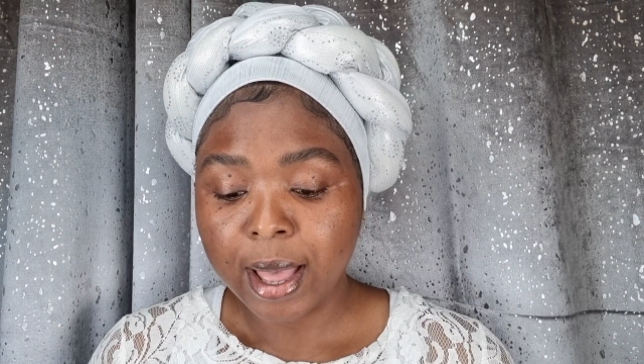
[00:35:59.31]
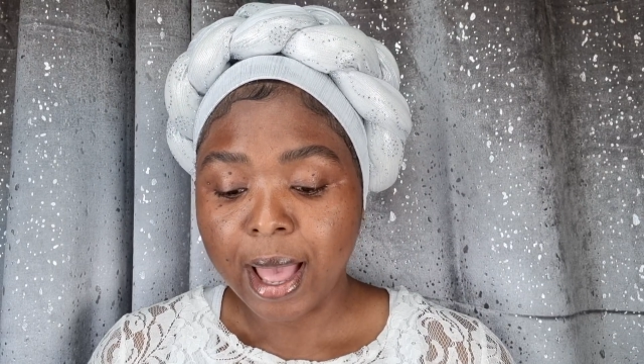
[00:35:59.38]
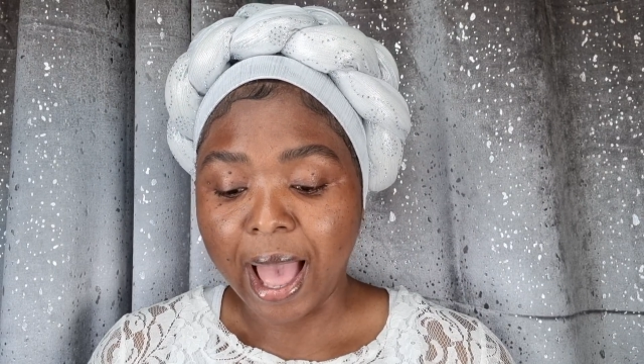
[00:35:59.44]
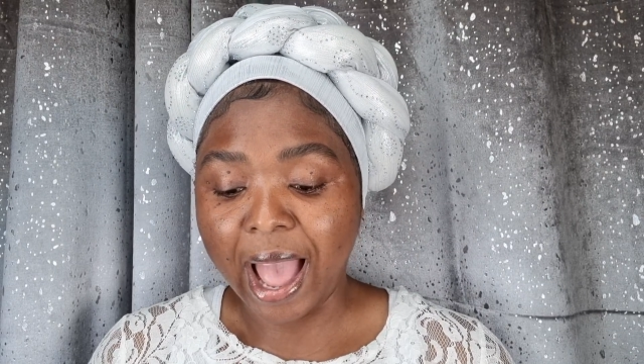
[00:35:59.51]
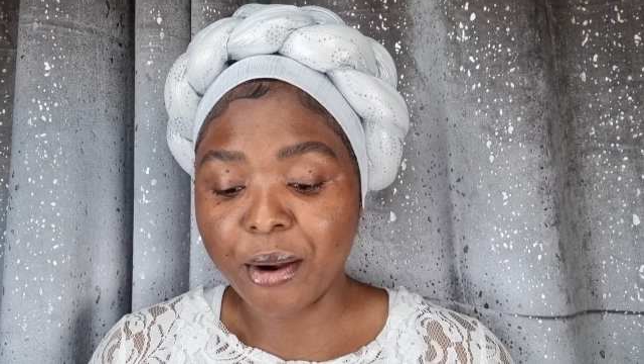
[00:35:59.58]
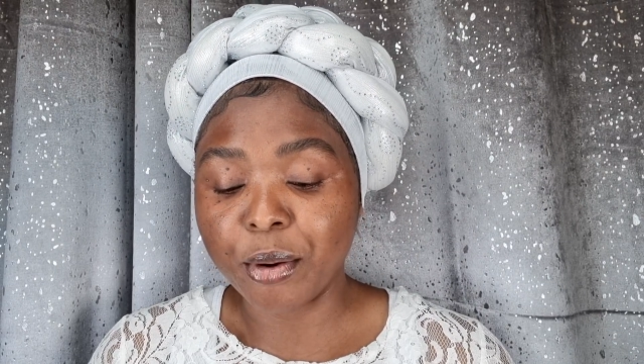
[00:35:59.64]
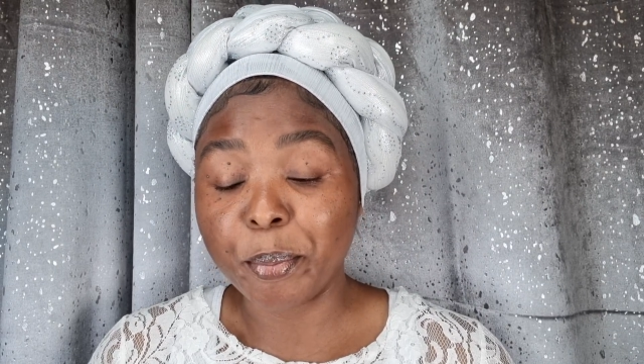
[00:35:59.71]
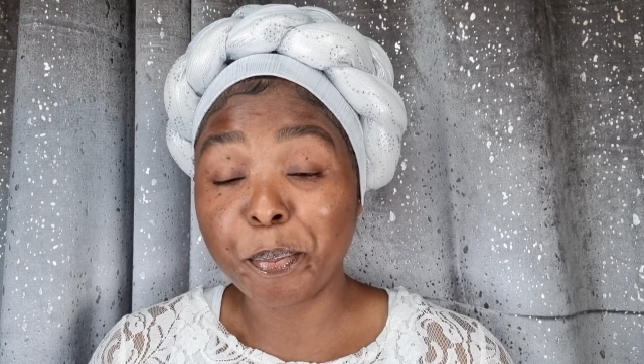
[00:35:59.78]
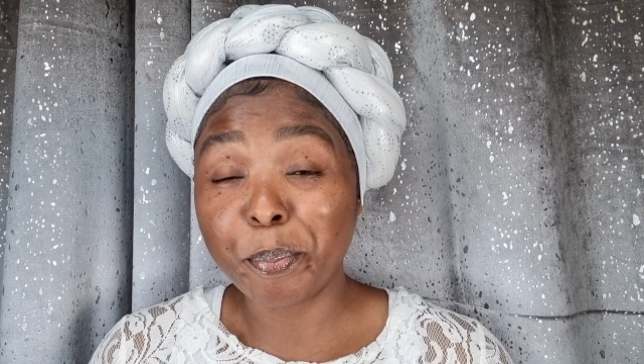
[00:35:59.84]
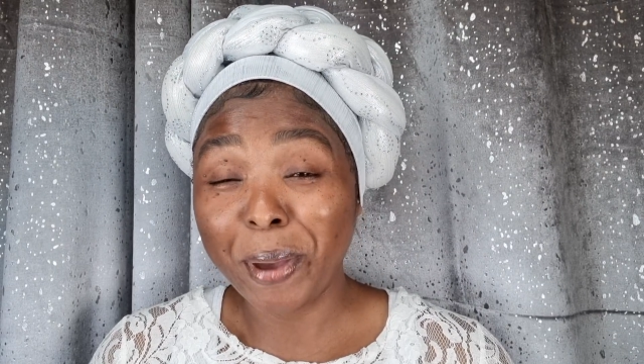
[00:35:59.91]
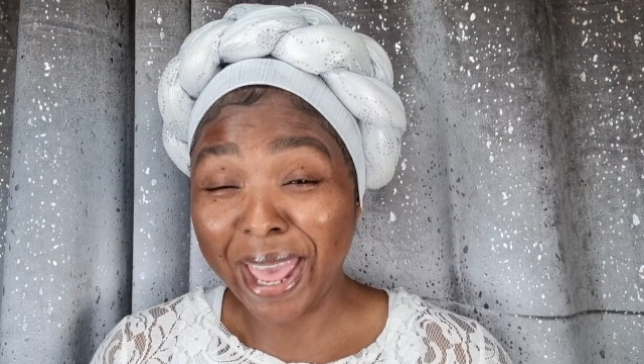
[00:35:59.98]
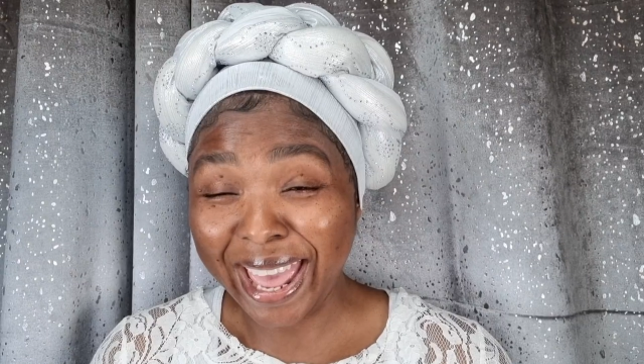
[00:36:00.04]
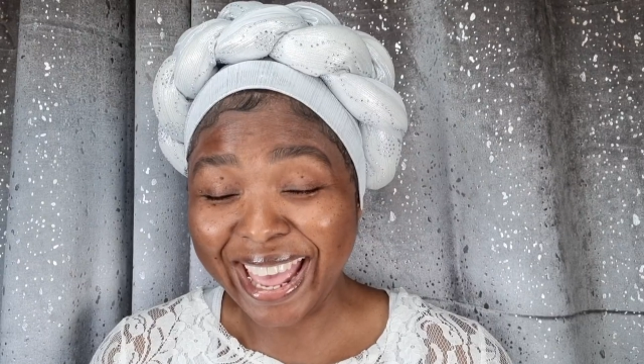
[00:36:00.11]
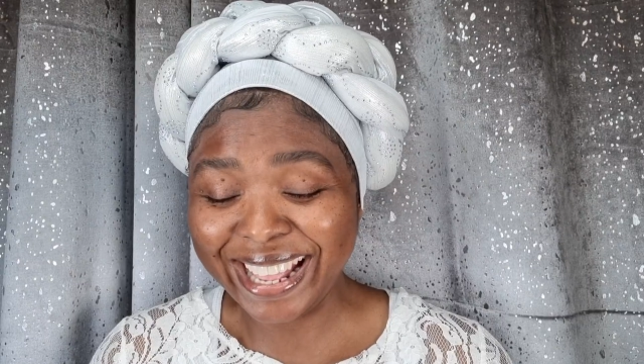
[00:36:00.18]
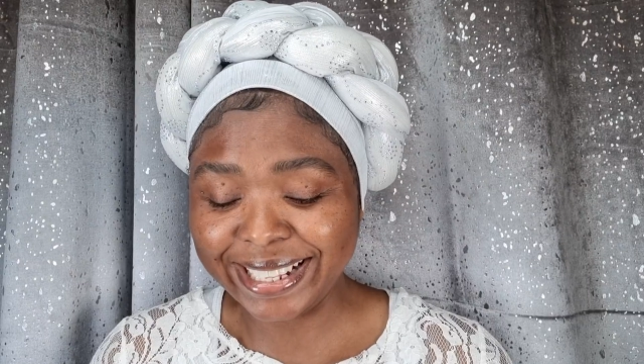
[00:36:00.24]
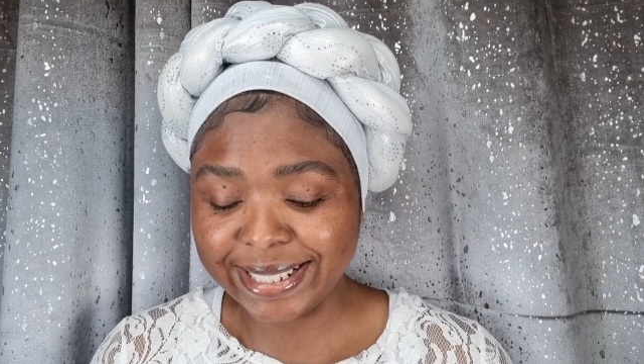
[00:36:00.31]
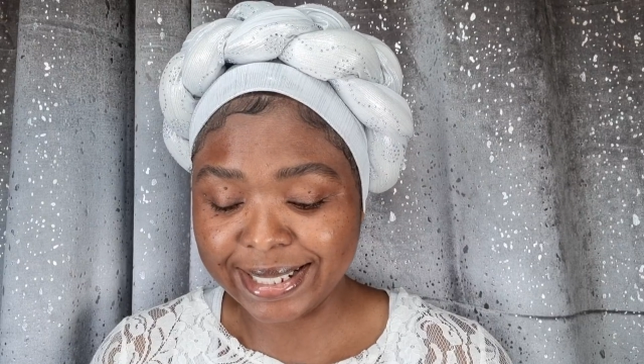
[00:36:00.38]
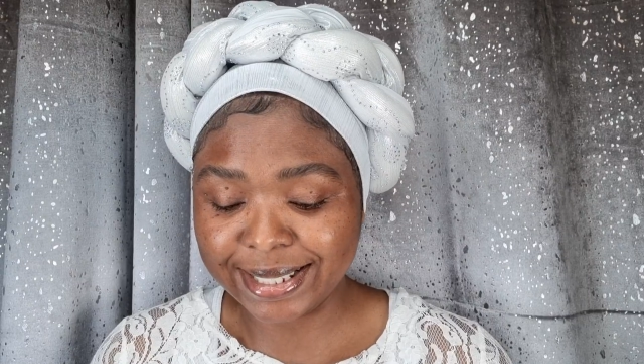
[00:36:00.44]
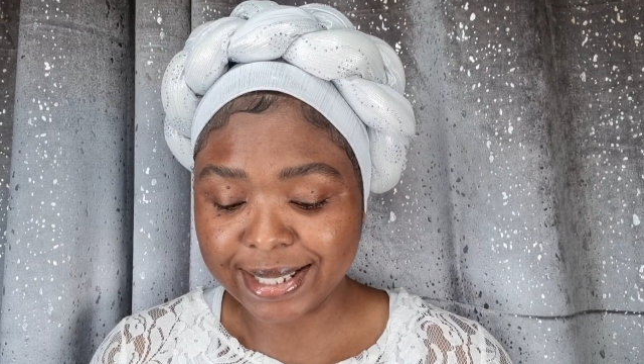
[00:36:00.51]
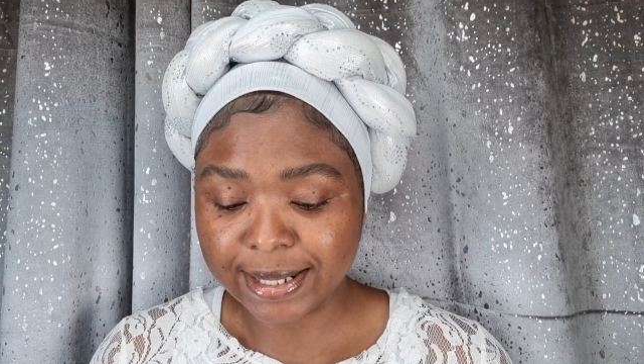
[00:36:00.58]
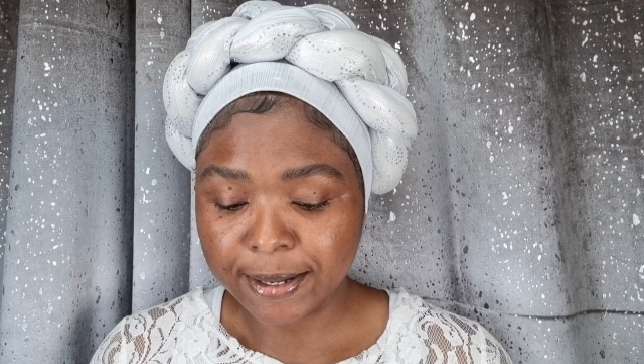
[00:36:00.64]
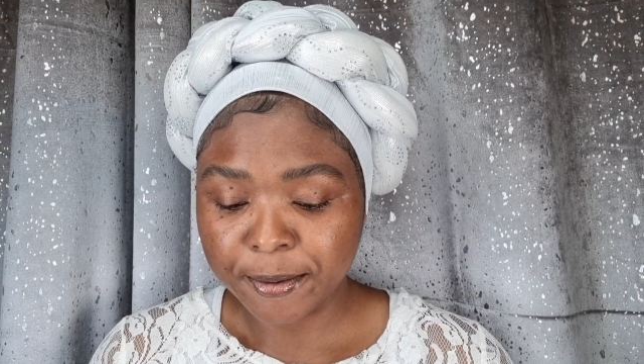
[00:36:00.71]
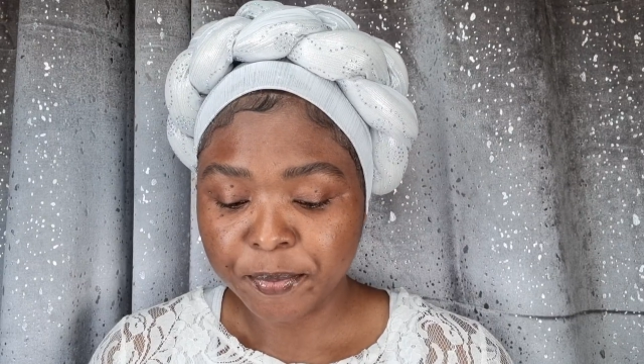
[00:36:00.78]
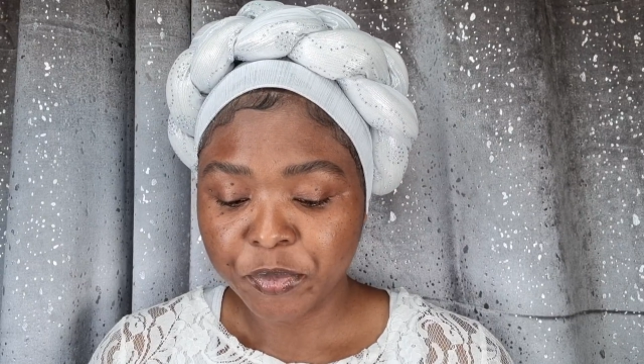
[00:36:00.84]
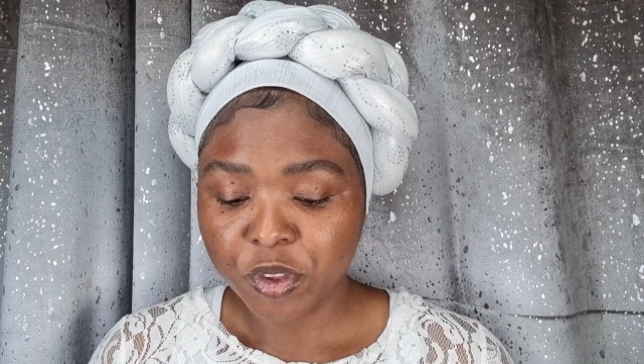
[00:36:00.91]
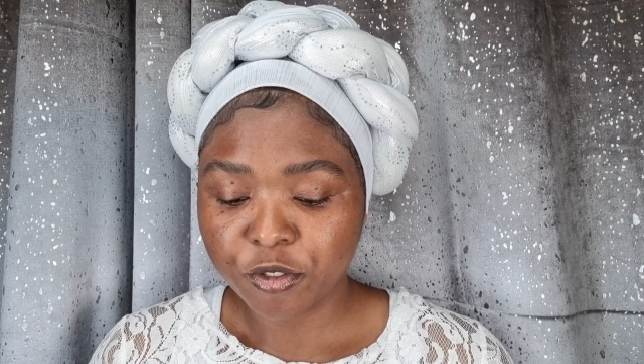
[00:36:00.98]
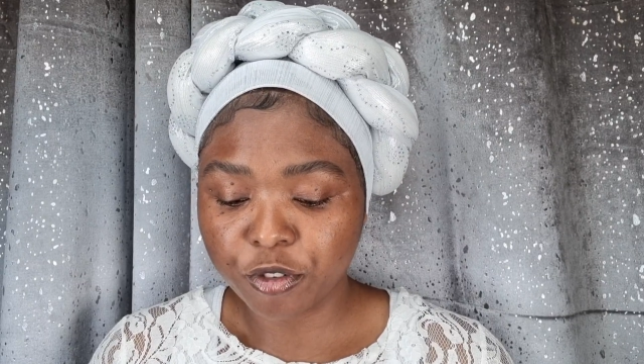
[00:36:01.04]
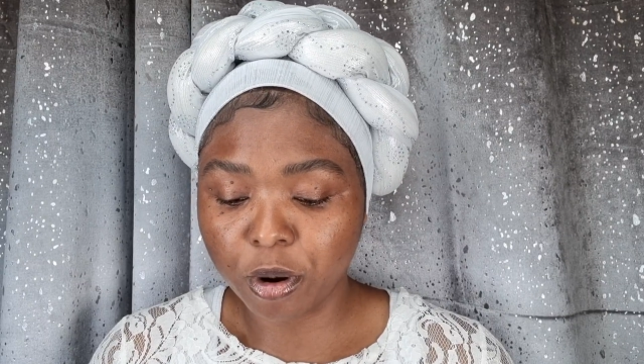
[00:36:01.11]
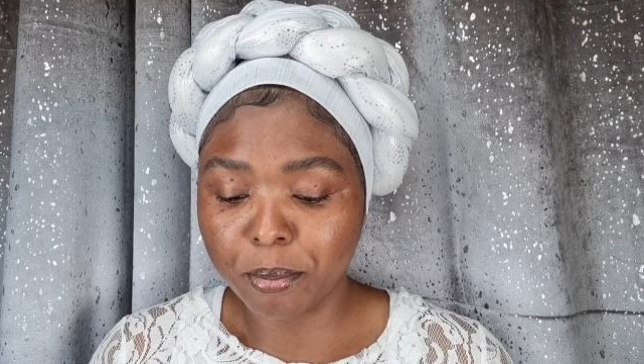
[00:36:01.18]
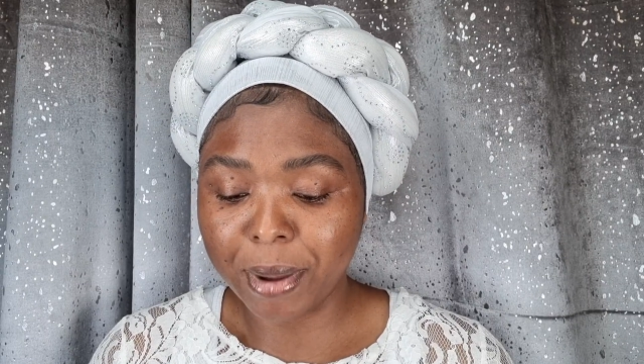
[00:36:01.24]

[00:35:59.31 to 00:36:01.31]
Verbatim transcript: I repent from